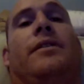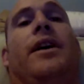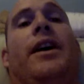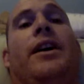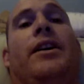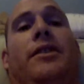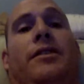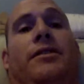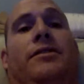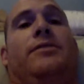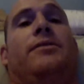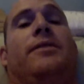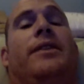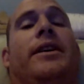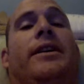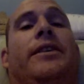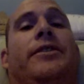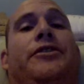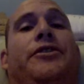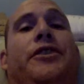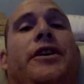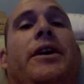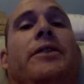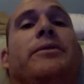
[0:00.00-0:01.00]
got to get a
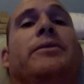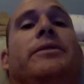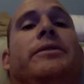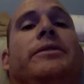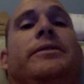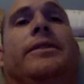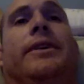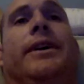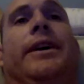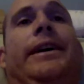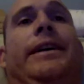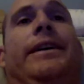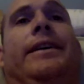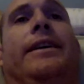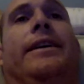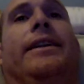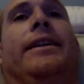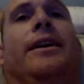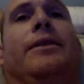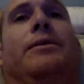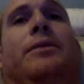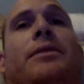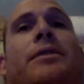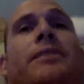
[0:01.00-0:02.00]
shower today, and
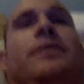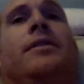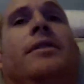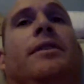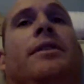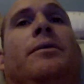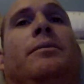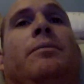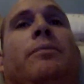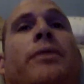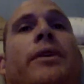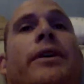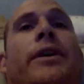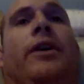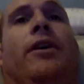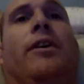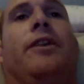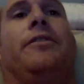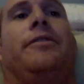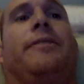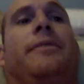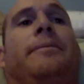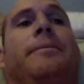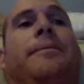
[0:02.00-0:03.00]
that was pretty
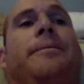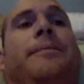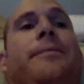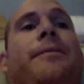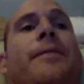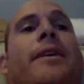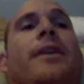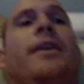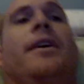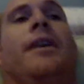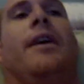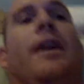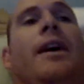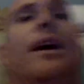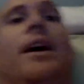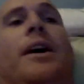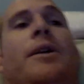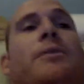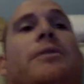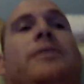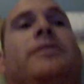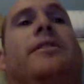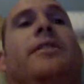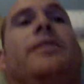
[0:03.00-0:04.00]
awesome. I
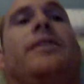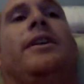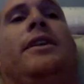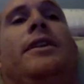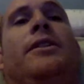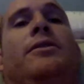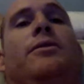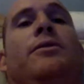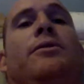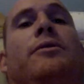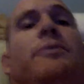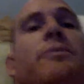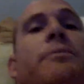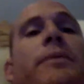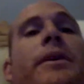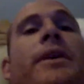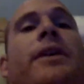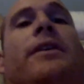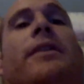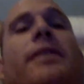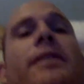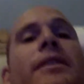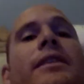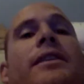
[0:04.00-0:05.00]
was starting to
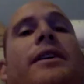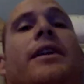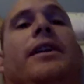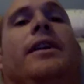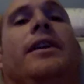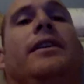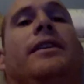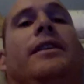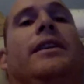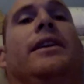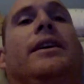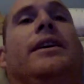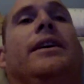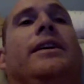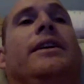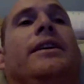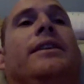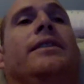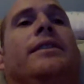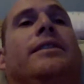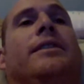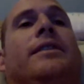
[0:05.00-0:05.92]
smell a little like